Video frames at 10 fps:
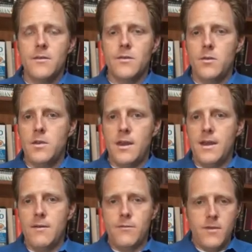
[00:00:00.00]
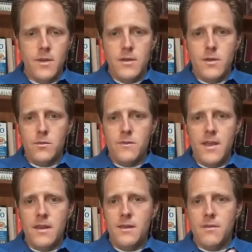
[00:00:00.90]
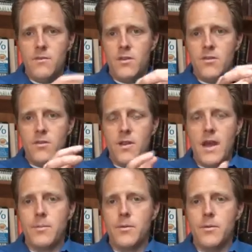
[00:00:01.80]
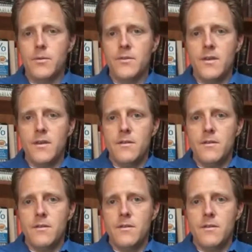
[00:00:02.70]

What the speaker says: So you can have 10 conventional apples